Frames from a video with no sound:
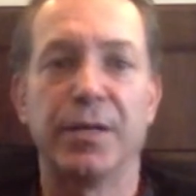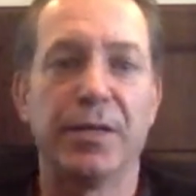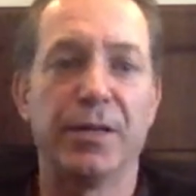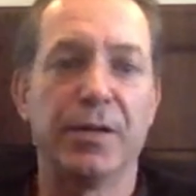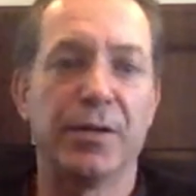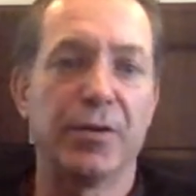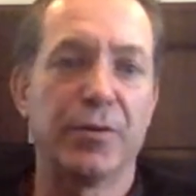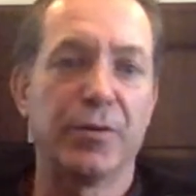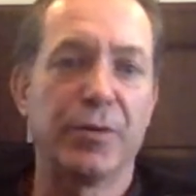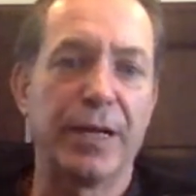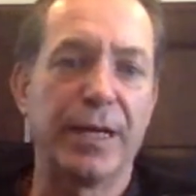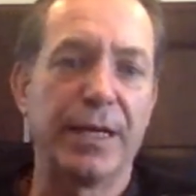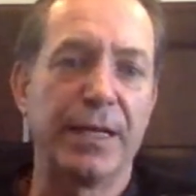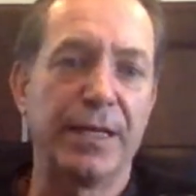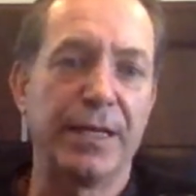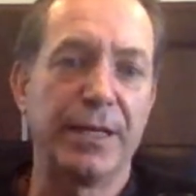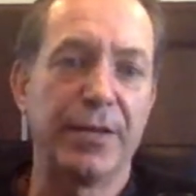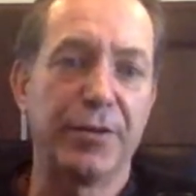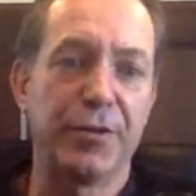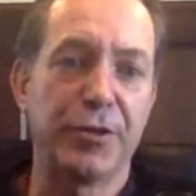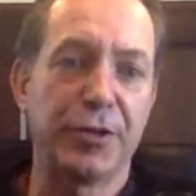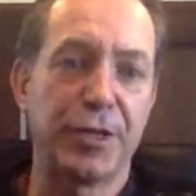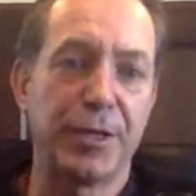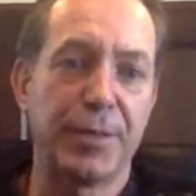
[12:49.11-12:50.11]
you know, great
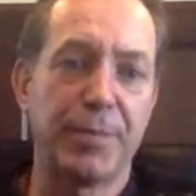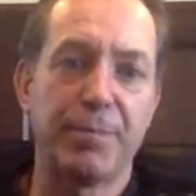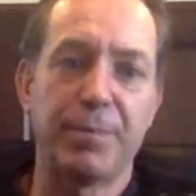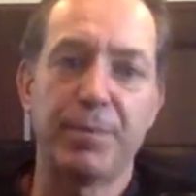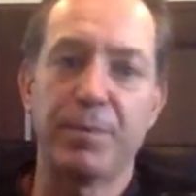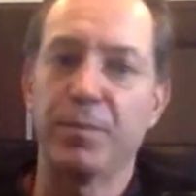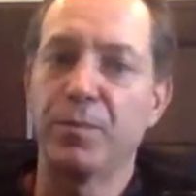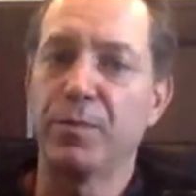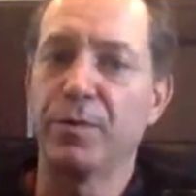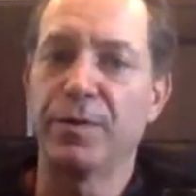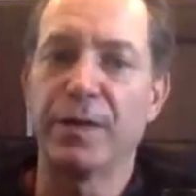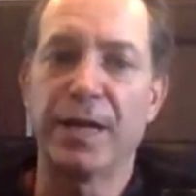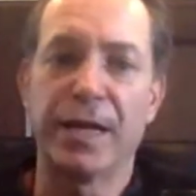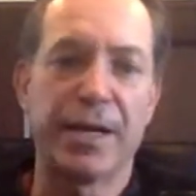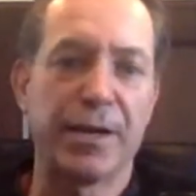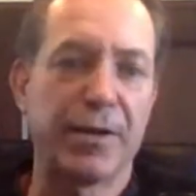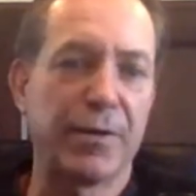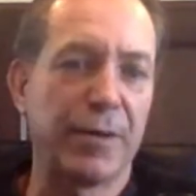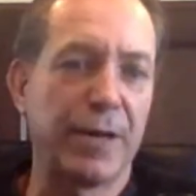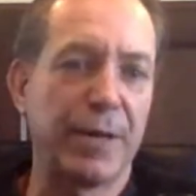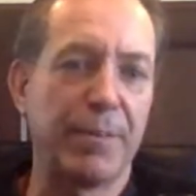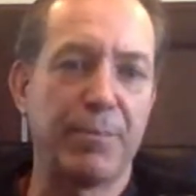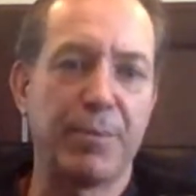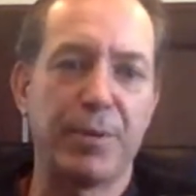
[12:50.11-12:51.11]
leadership, we've got
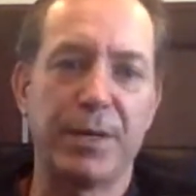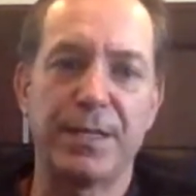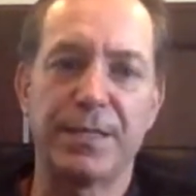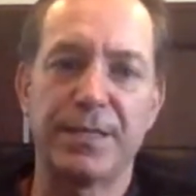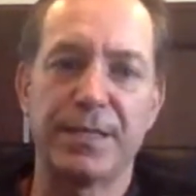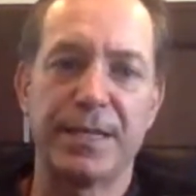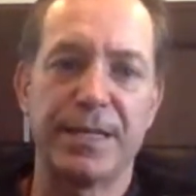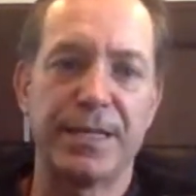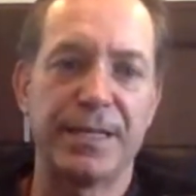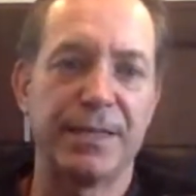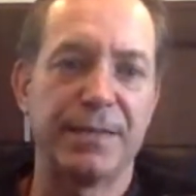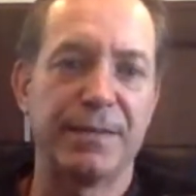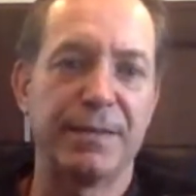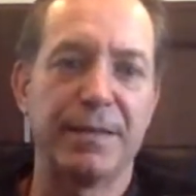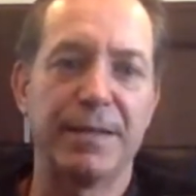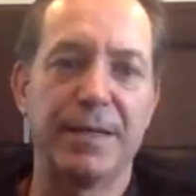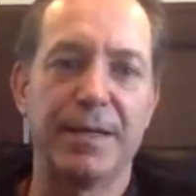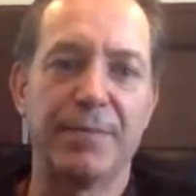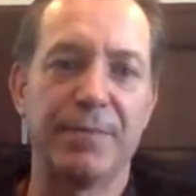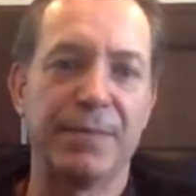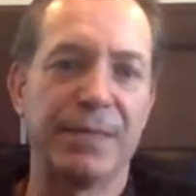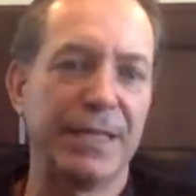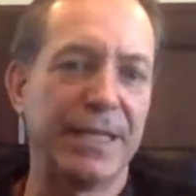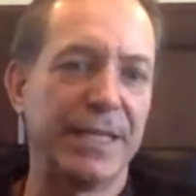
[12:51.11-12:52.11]
a great president,
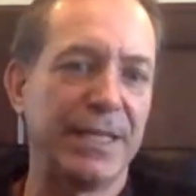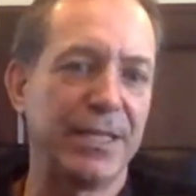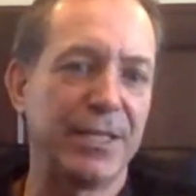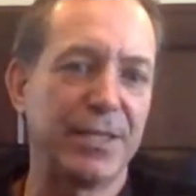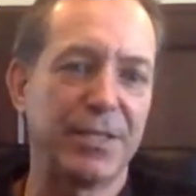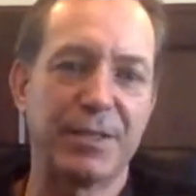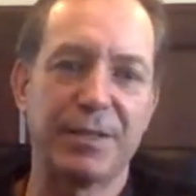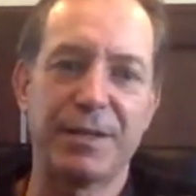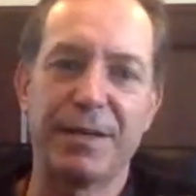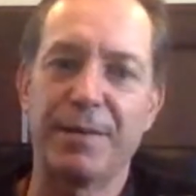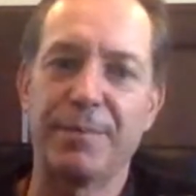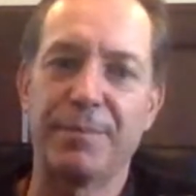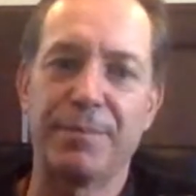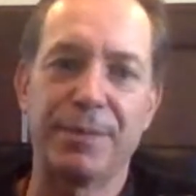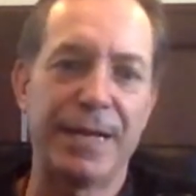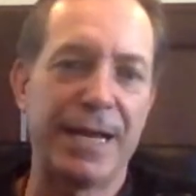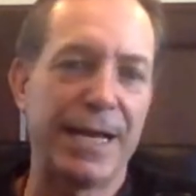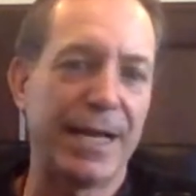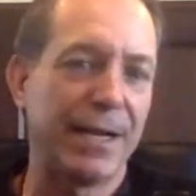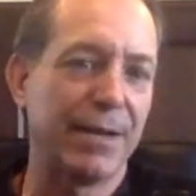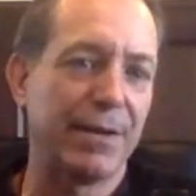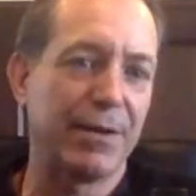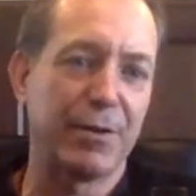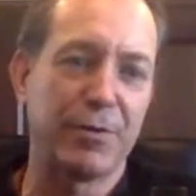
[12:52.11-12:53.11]
Melise
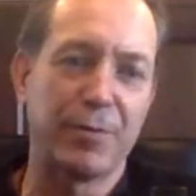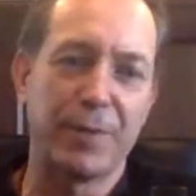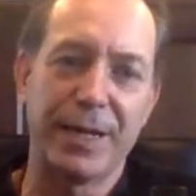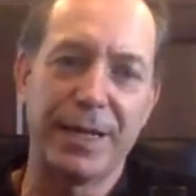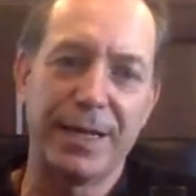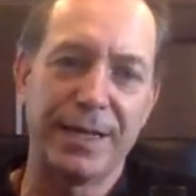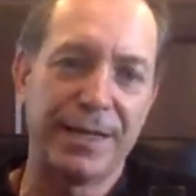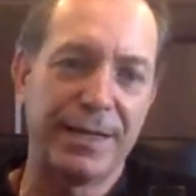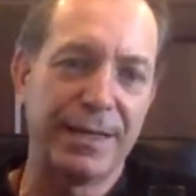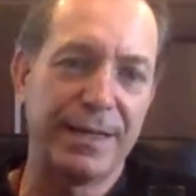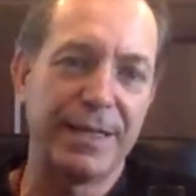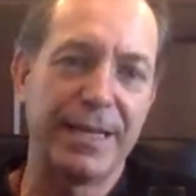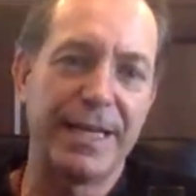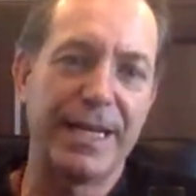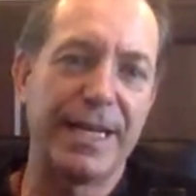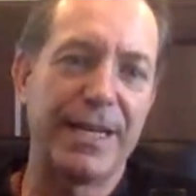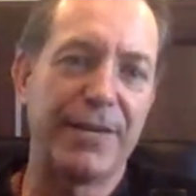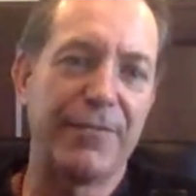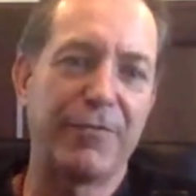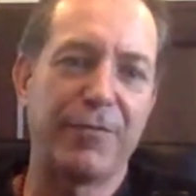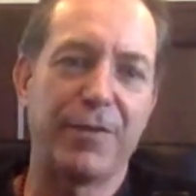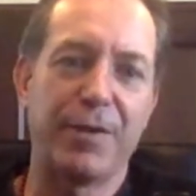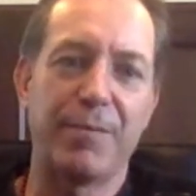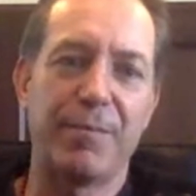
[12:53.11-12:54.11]
Panada, great
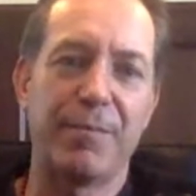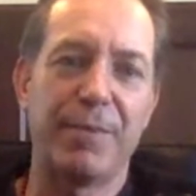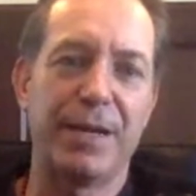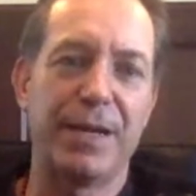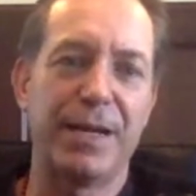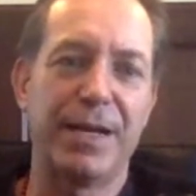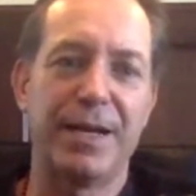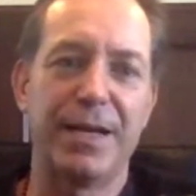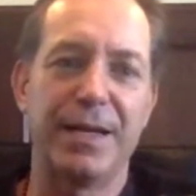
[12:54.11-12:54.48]
lady from,